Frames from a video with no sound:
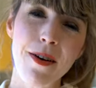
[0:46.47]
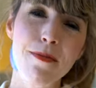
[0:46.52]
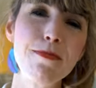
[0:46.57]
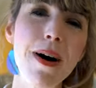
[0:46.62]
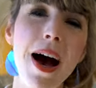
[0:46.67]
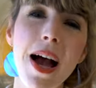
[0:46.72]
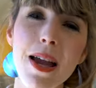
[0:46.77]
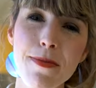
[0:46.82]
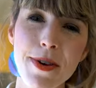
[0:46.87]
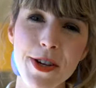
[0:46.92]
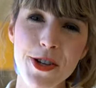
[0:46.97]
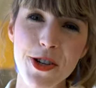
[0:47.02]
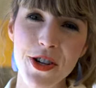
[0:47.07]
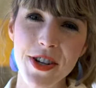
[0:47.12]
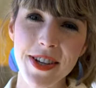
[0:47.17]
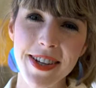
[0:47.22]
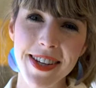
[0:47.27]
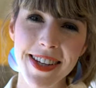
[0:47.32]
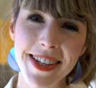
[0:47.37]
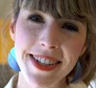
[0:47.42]
My
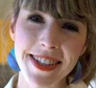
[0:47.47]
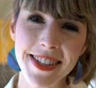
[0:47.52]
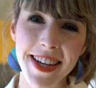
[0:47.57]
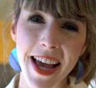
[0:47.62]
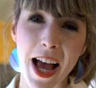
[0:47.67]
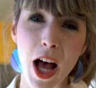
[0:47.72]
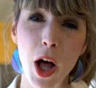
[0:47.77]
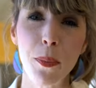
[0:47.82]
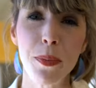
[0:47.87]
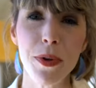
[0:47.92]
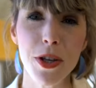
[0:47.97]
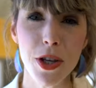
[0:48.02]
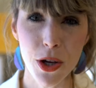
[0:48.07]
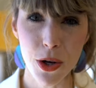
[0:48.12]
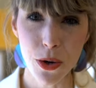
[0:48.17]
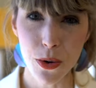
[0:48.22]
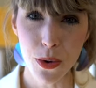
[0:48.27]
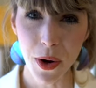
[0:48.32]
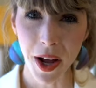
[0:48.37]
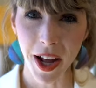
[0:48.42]
mission is to help
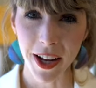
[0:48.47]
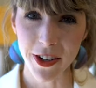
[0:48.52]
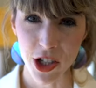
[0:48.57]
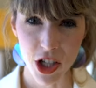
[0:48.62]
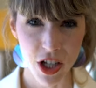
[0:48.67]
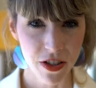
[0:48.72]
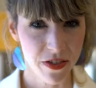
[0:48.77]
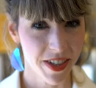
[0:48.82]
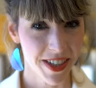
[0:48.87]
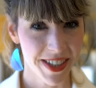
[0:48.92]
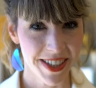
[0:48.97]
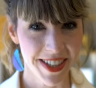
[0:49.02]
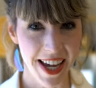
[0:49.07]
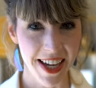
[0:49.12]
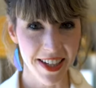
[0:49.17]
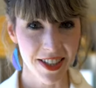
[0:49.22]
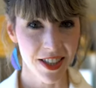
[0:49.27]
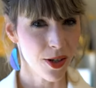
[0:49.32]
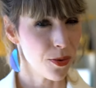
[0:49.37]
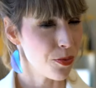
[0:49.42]
you achieve
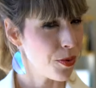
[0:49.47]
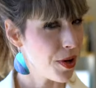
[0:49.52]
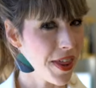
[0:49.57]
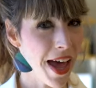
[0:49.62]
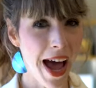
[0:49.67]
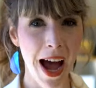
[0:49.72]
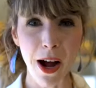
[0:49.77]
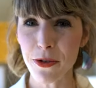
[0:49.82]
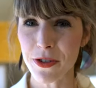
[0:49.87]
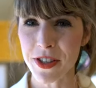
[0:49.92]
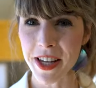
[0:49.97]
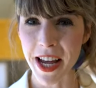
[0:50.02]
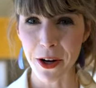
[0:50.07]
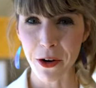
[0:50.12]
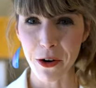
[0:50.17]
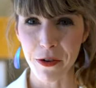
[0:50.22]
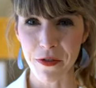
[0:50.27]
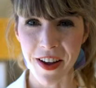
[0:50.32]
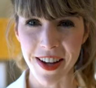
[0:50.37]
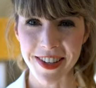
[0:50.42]
success without
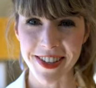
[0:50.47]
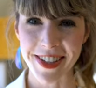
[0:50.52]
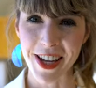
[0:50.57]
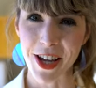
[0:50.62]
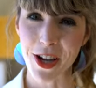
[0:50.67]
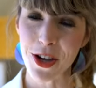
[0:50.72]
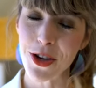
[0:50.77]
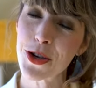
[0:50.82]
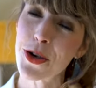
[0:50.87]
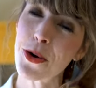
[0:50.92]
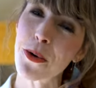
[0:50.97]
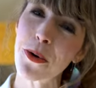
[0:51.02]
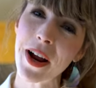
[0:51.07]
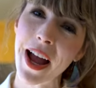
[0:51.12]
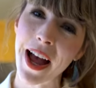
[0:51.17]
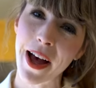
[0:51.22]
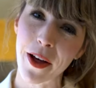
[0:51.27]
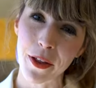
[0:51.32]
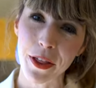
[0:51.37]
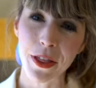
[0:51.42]
sacrificing your
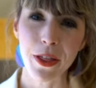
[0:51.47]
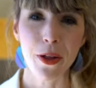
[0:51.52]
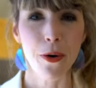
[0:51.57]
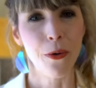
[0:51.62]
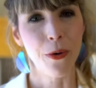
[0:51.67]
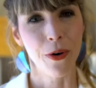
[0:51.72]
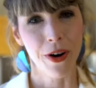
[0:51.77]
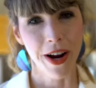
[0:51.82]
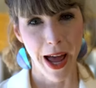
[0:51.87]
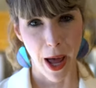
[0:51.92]
health or